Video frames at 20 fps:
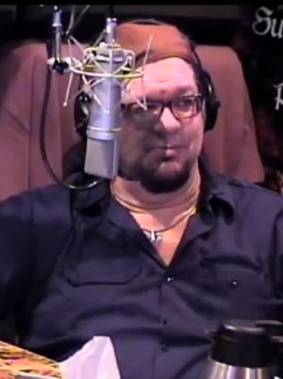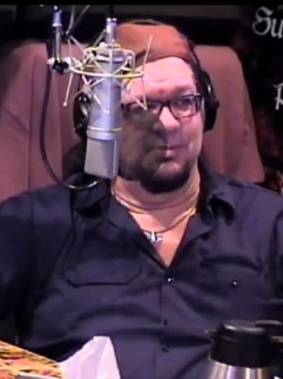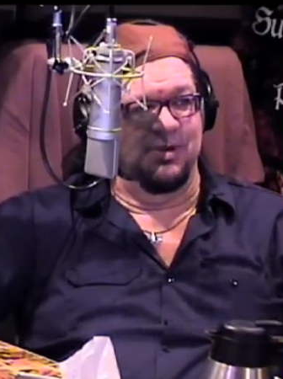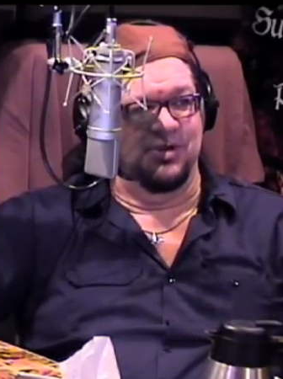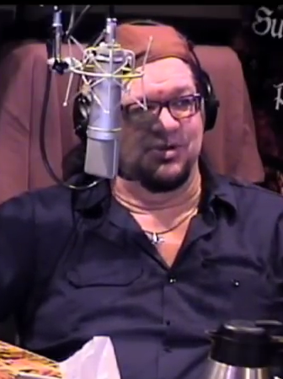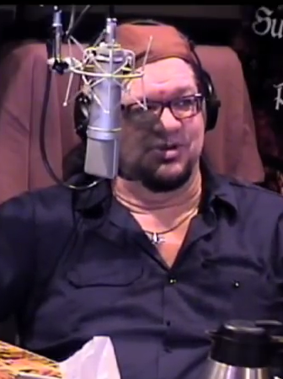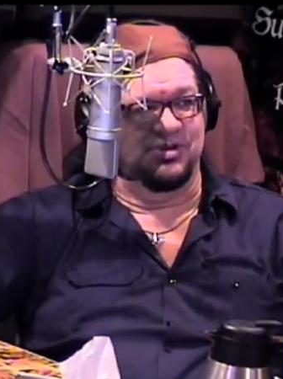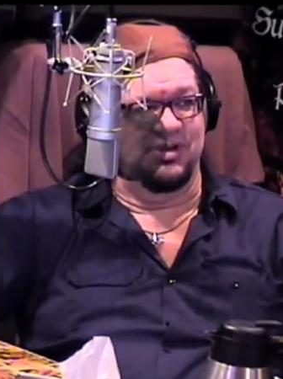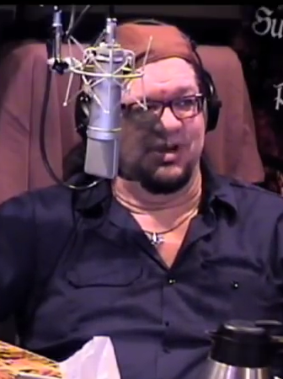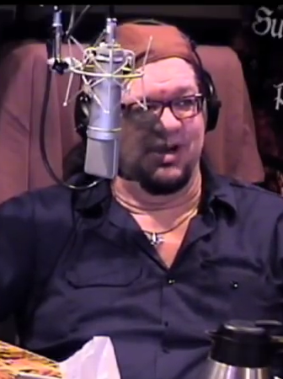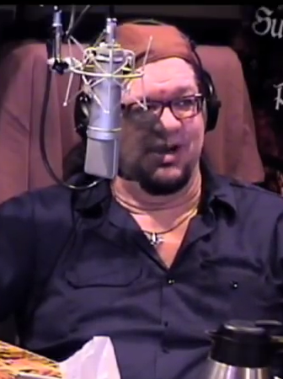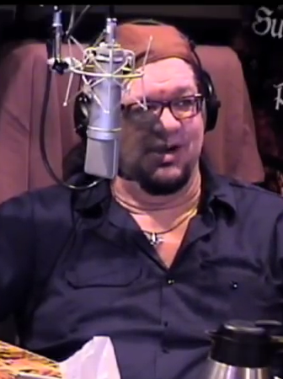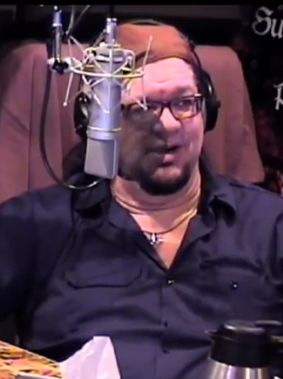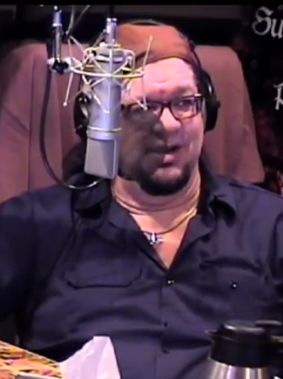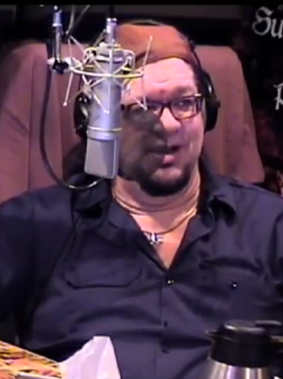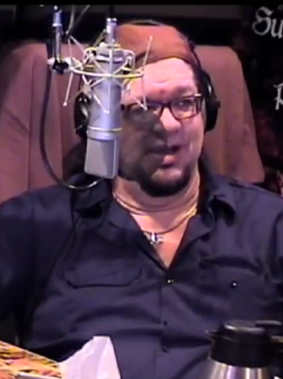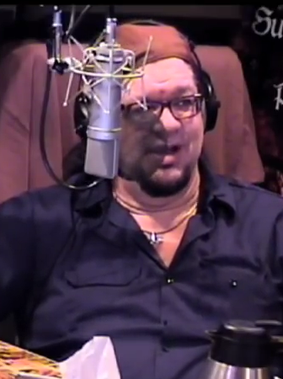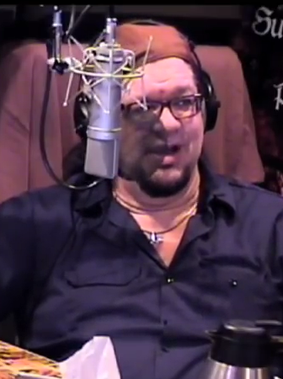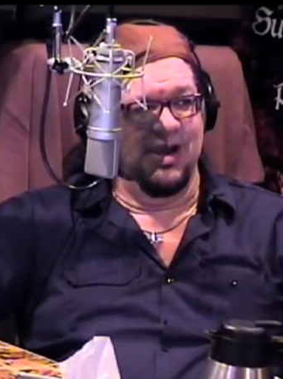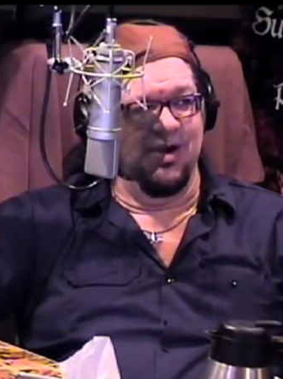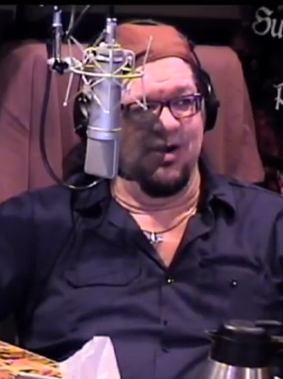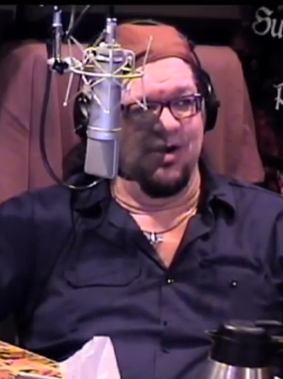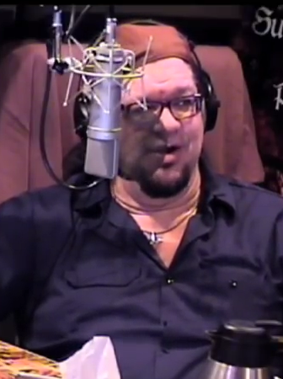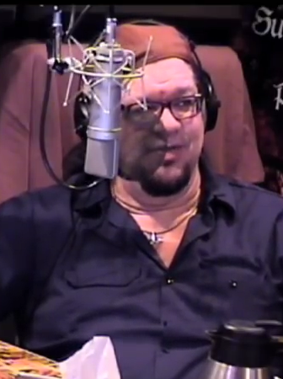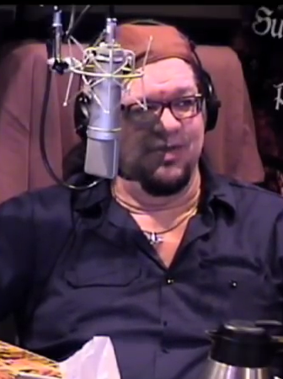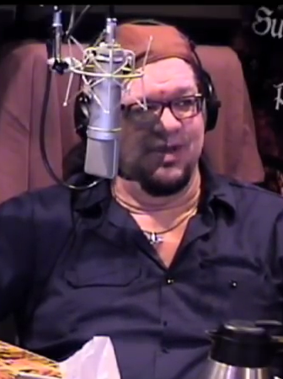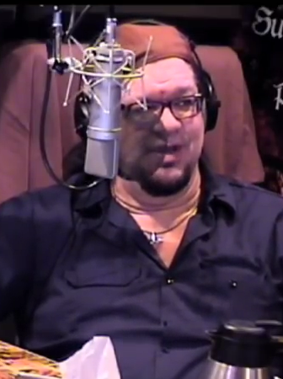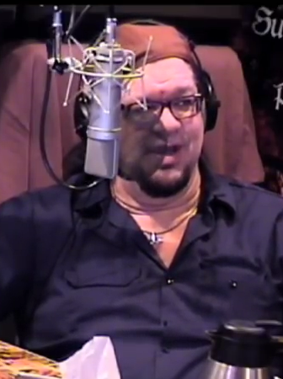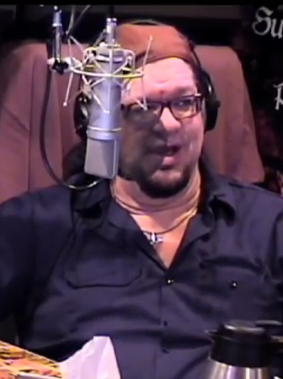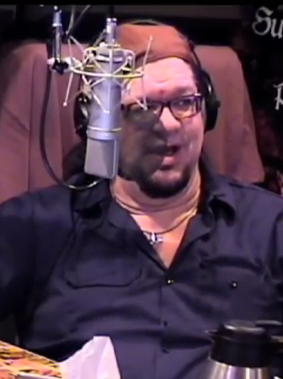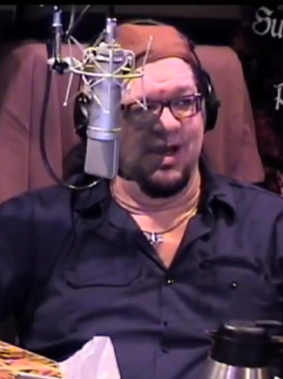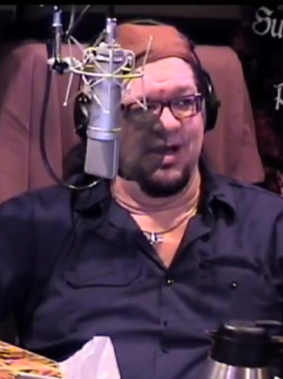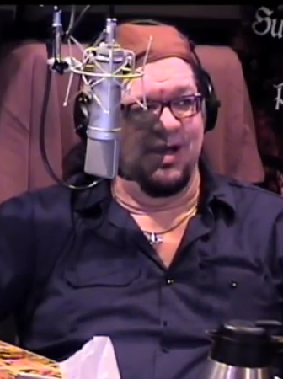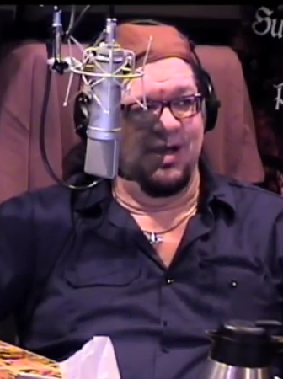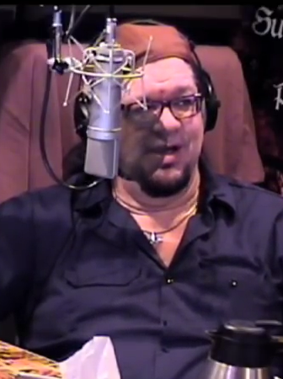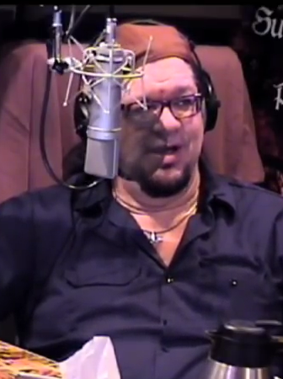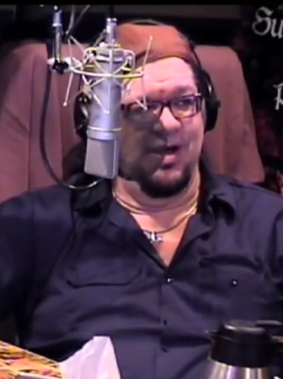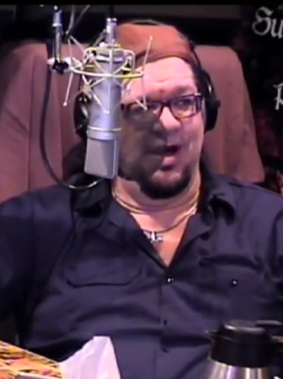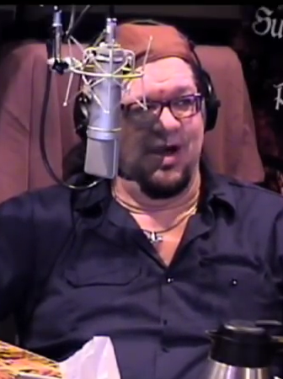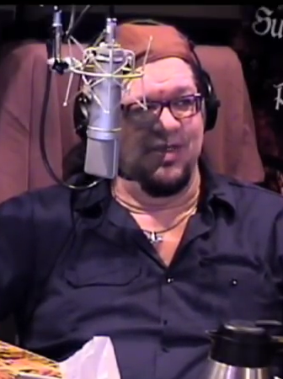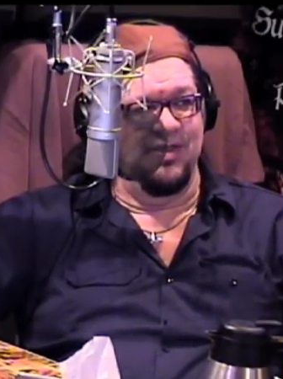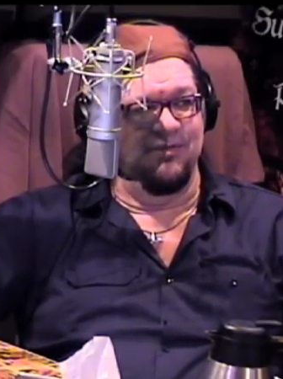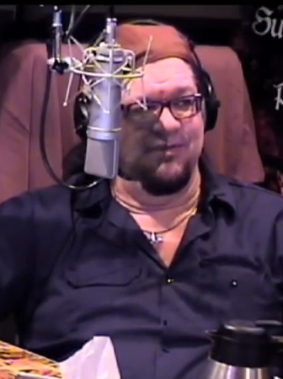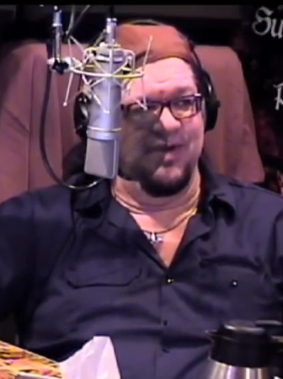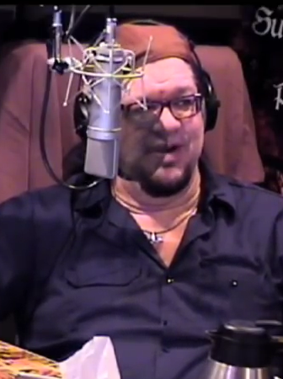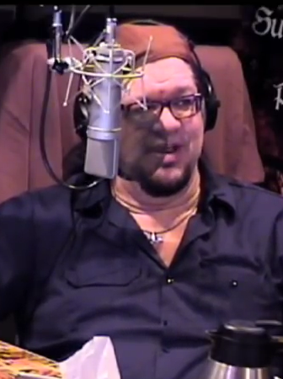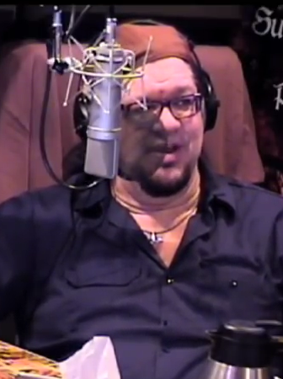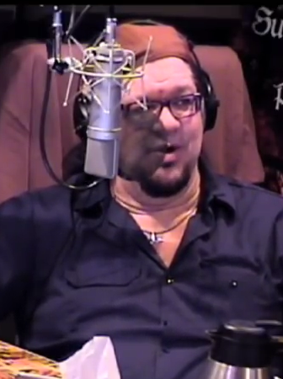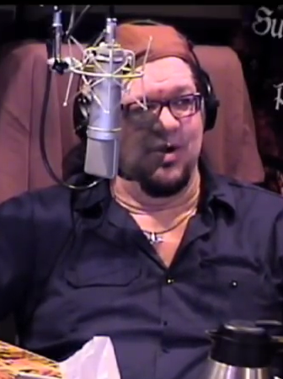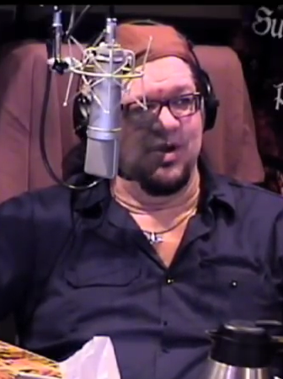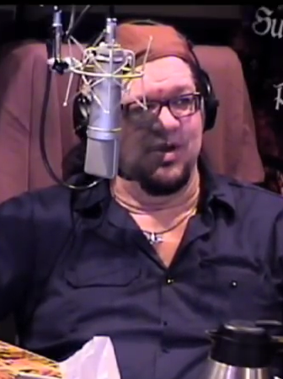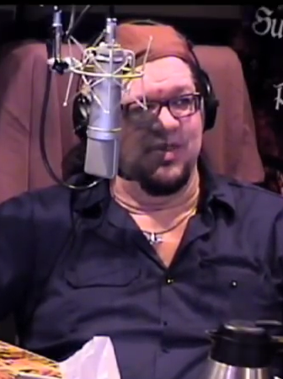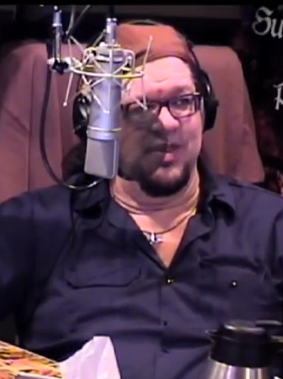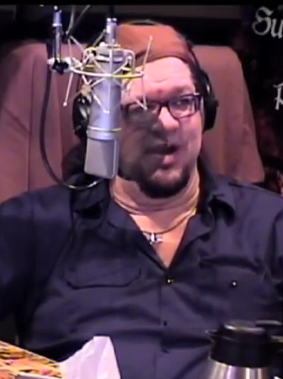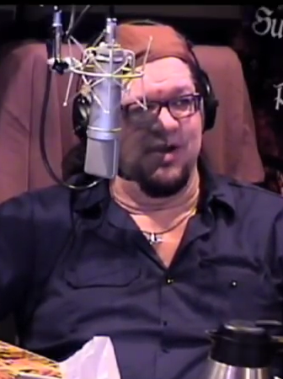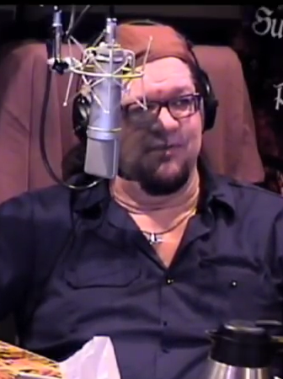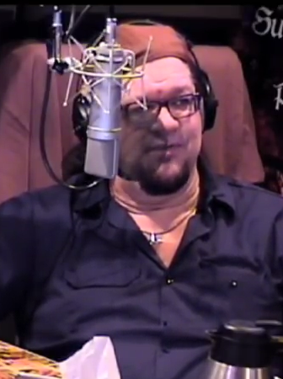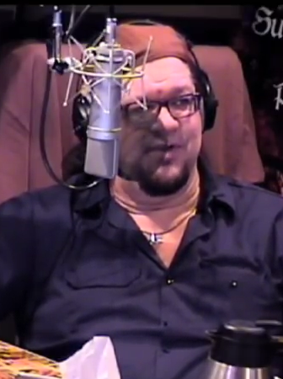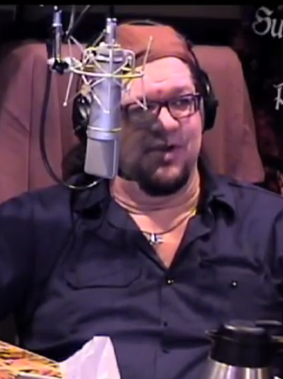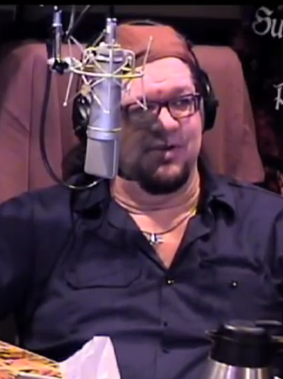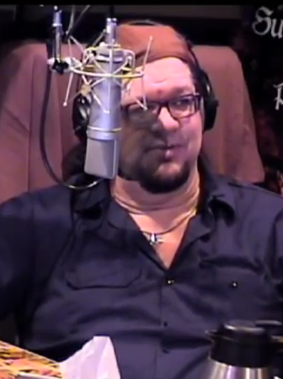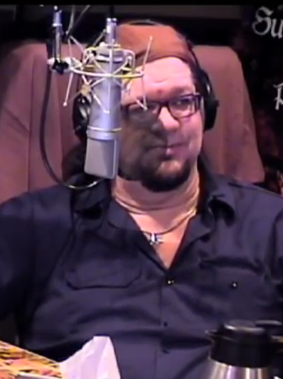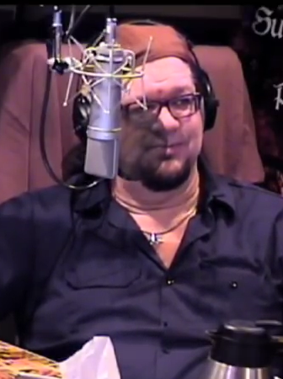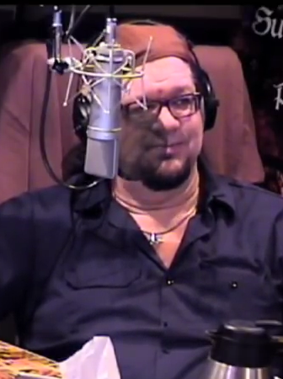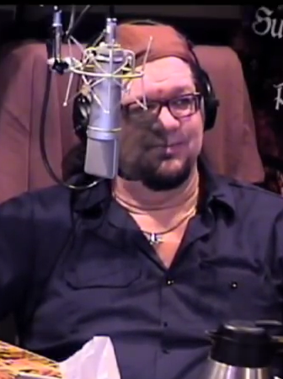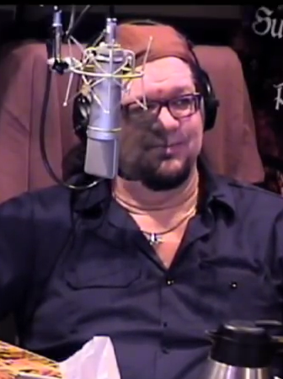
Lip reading: Milstein here on the video. Are you there, Phil?